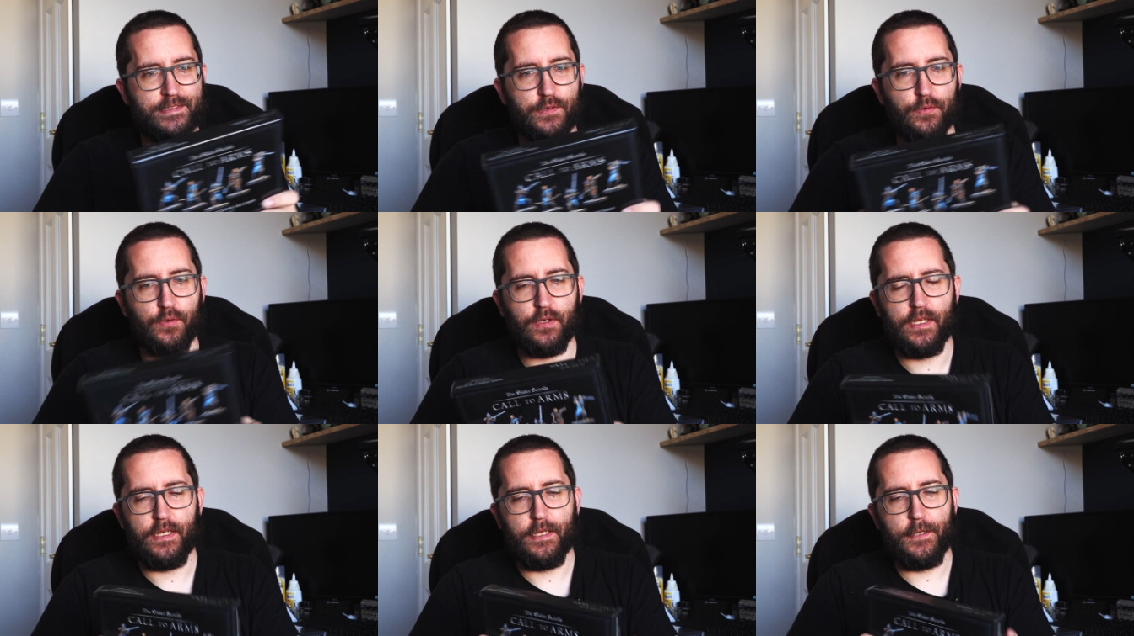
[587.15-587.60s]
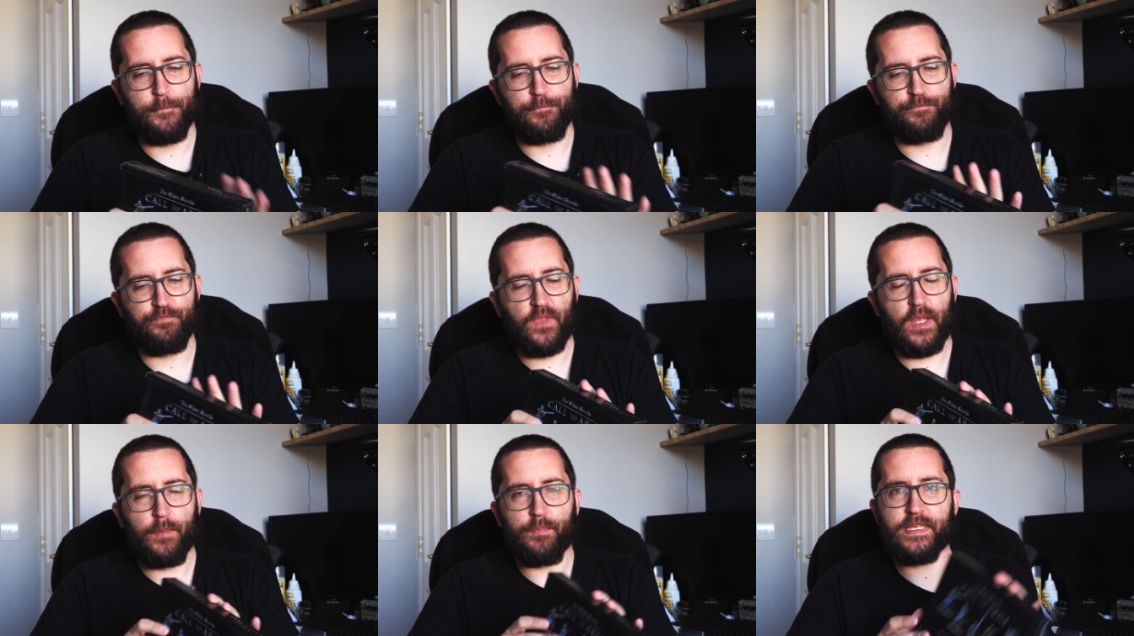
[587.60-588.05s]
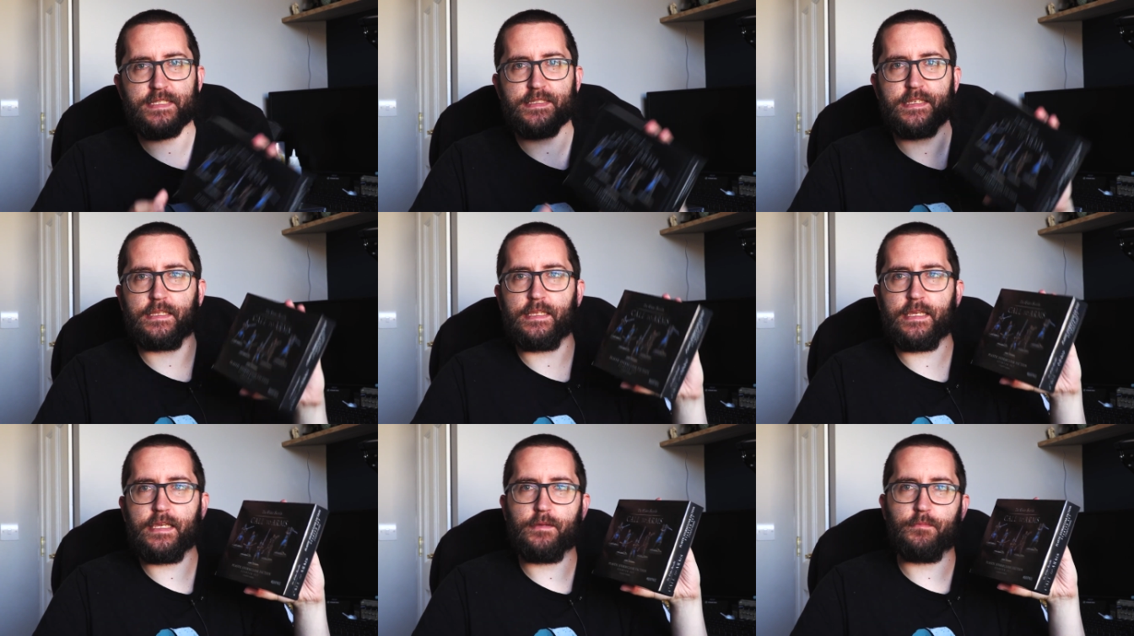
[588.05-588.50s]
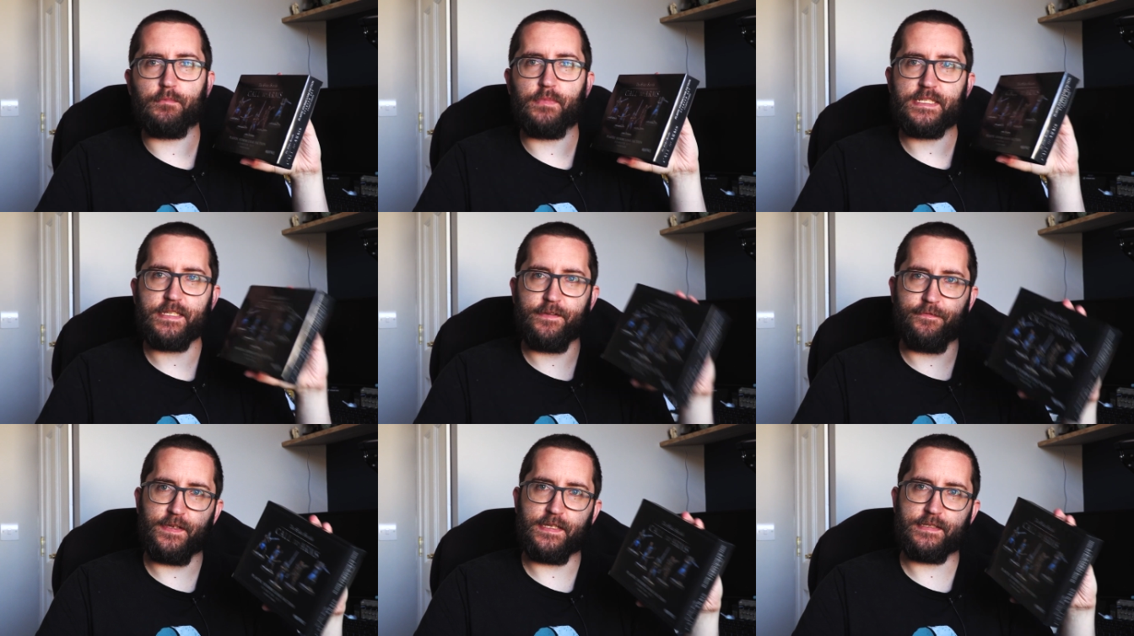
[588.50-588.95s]
So basically,
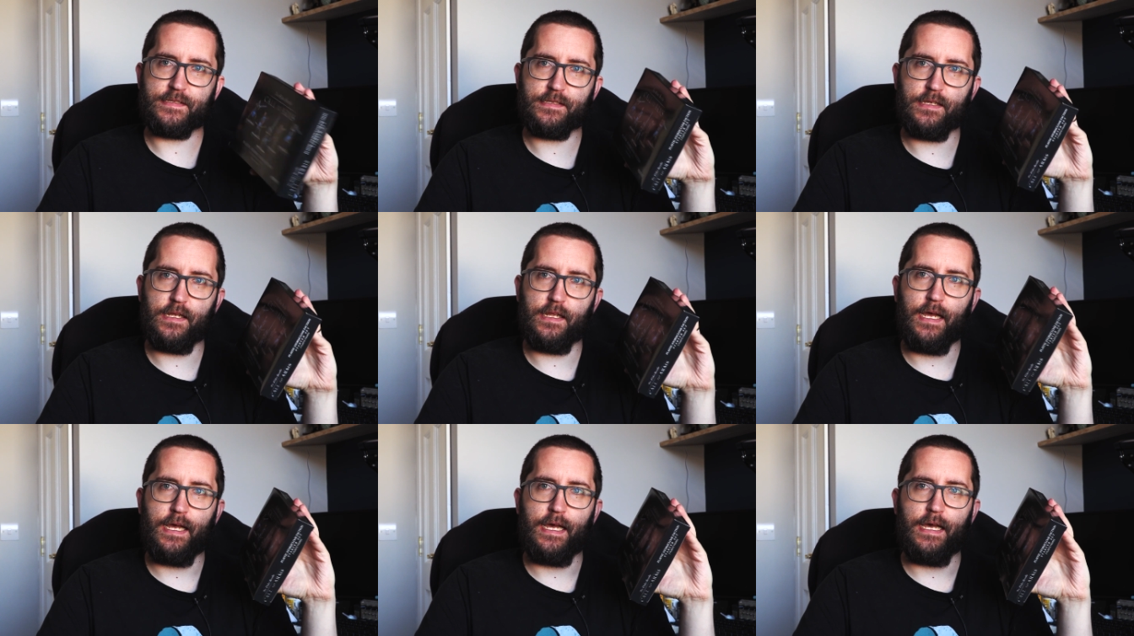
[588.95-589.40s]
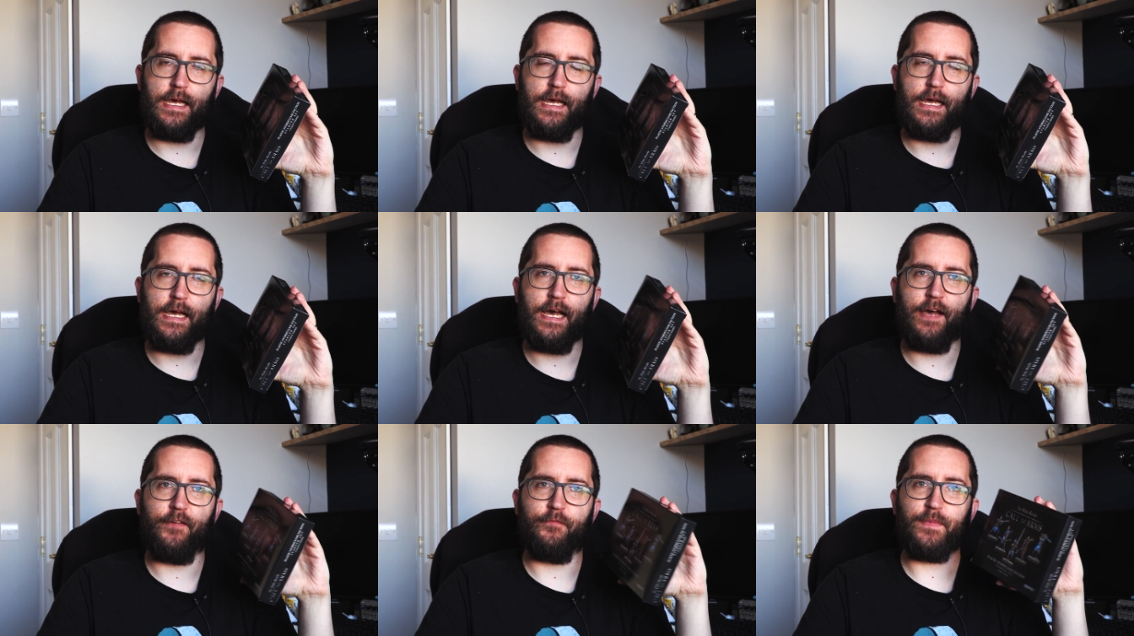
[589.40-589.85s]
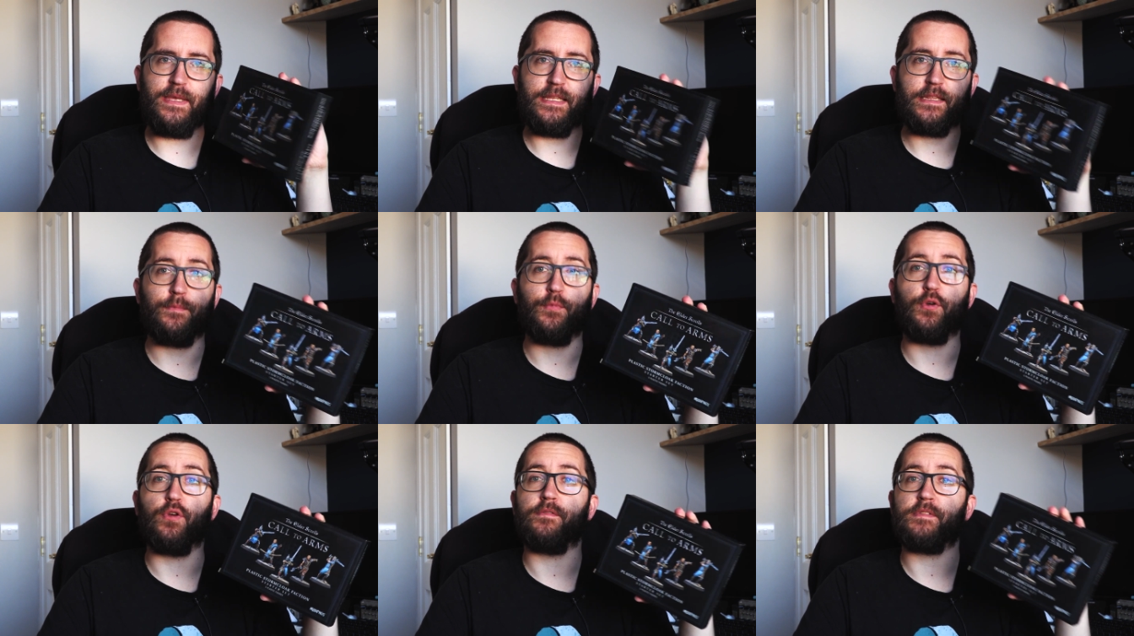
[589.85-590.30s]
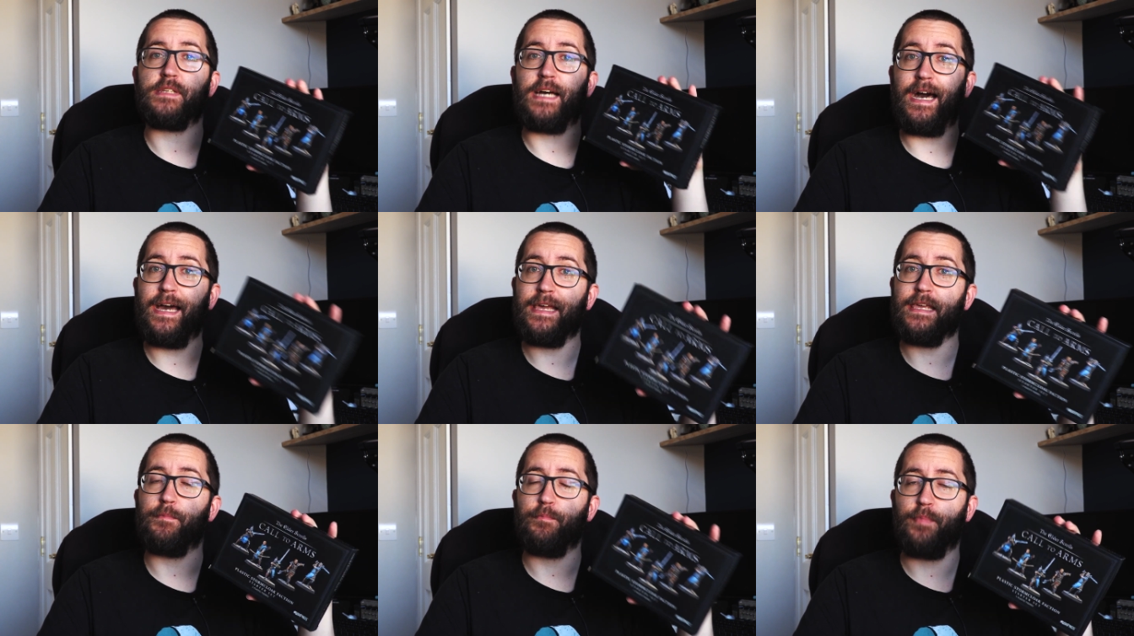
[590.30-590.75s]
Modiphius have made the move to
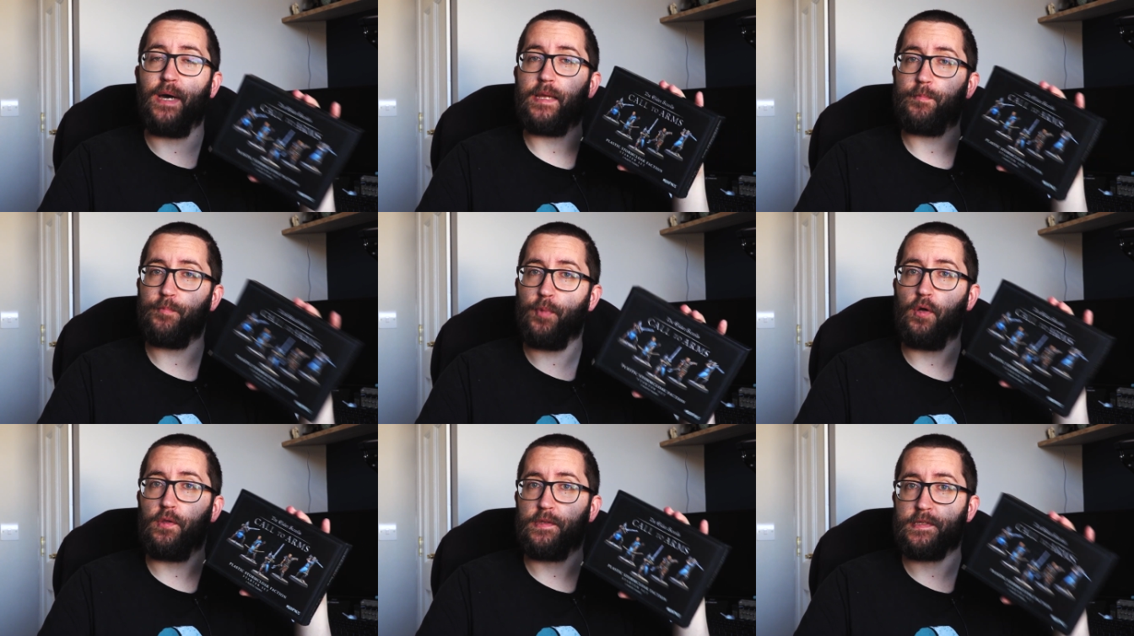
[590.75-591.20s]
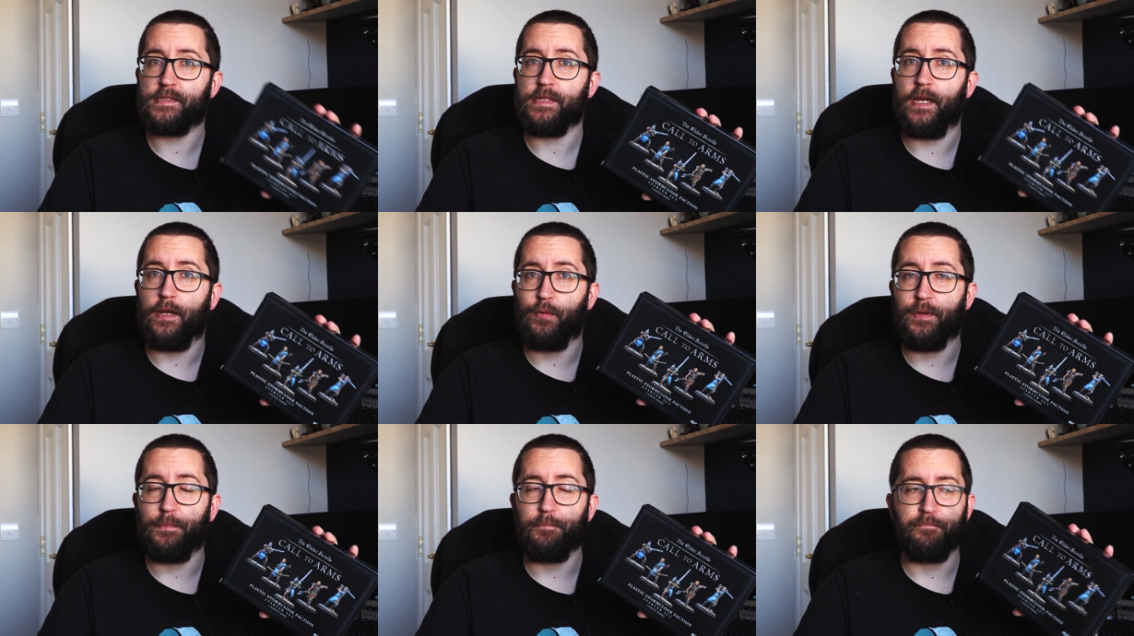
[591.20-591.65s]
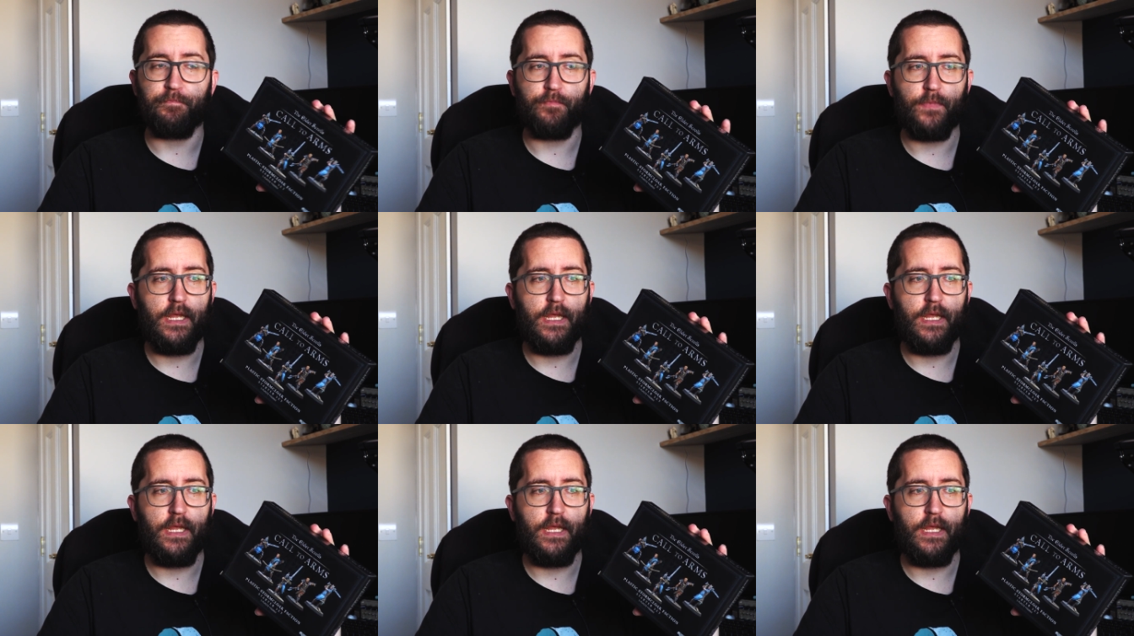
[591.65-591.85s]
high impact polystyrene.